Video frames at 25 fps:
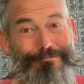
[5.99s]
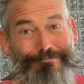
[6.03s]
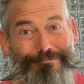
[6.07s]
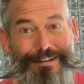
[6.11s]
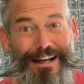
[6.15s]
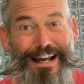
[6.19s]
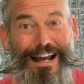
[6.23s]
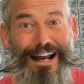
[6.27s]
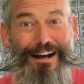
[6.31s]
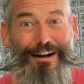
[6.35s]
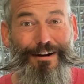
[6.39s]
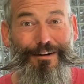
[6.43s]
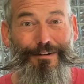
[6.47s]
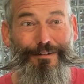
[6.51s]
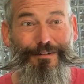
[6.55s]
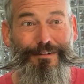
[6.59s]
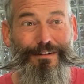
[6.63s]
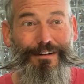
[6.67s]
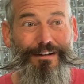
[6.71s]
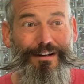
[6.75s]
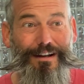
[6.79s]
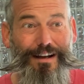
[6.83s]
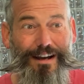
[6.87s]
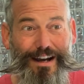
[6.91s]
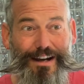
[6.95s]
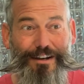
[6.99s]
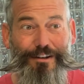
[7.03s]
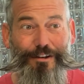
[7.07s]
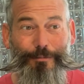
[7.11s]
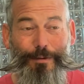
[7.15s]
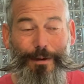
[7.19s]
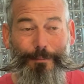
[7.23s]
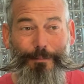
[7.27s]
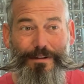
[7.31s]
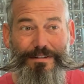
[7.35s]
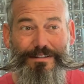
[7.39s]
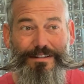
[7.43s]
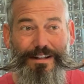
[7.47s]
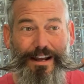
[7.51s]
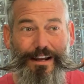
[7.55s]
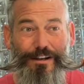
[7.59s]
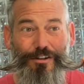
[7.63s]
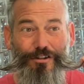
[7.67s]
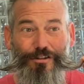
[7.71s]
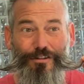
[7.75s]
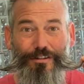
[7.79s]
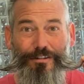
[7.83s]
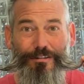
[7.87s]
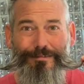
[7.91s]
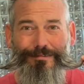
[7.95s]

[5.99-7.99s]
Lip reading: how I do my mustache.